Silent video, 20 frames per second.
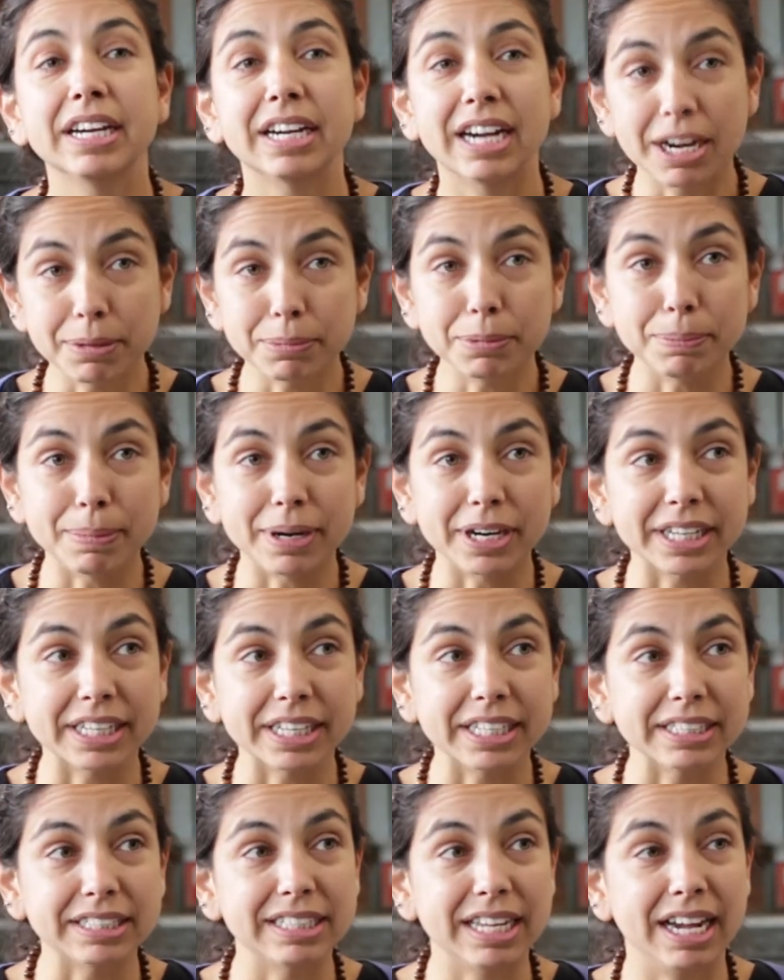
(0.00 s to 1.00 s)
Carbon
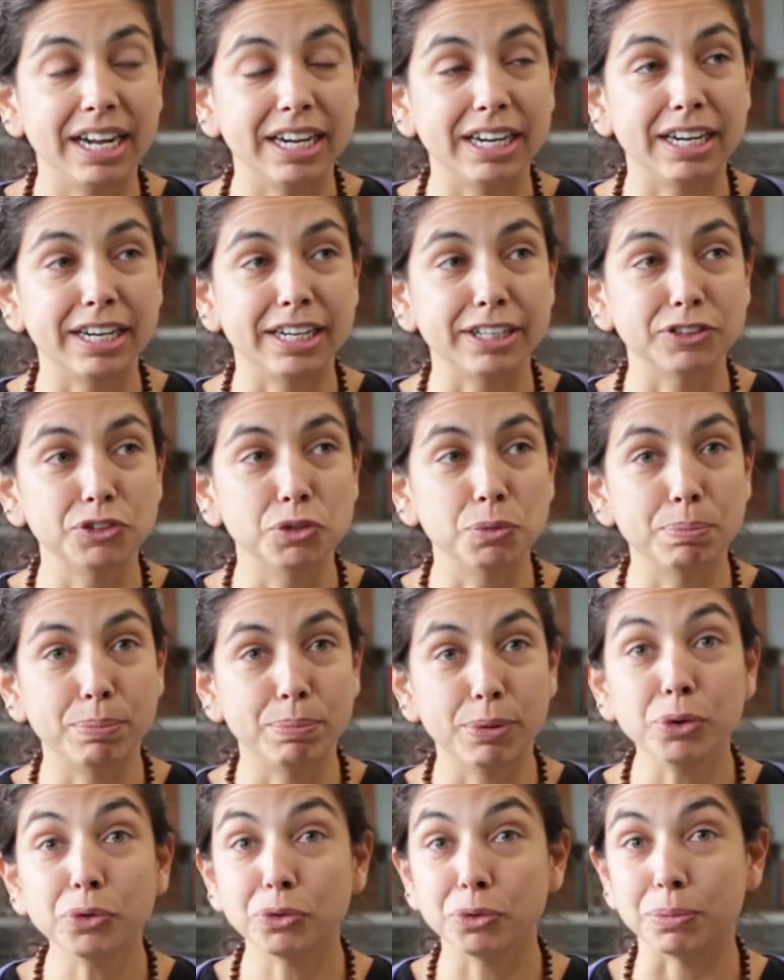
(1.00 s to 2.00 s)
markets are
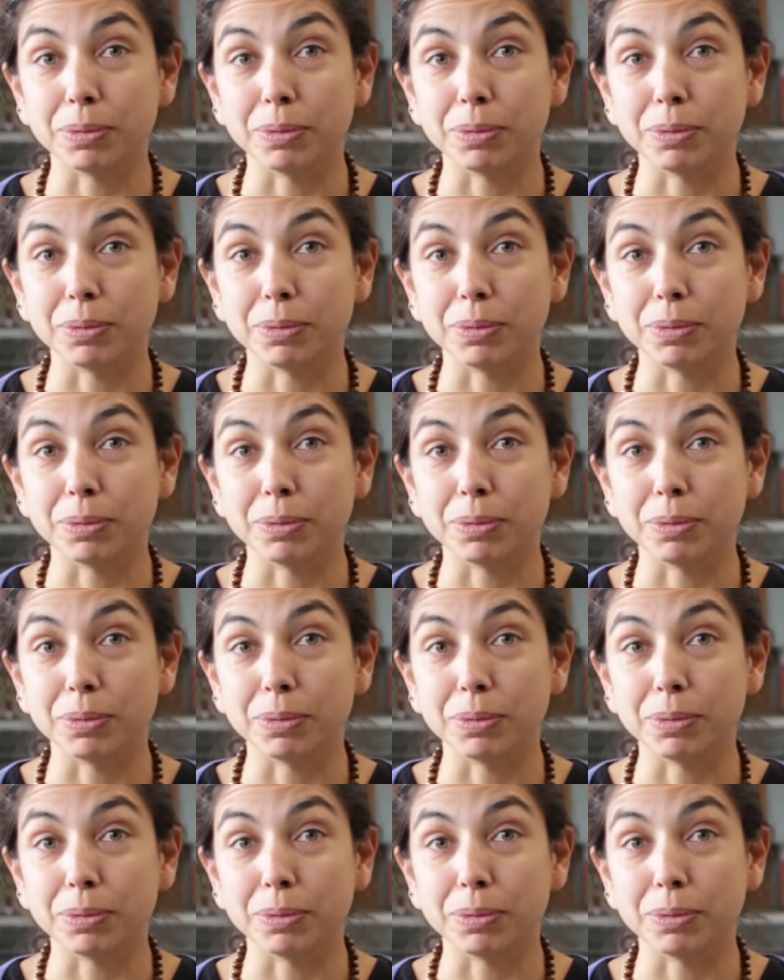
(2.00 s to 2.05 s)
supposed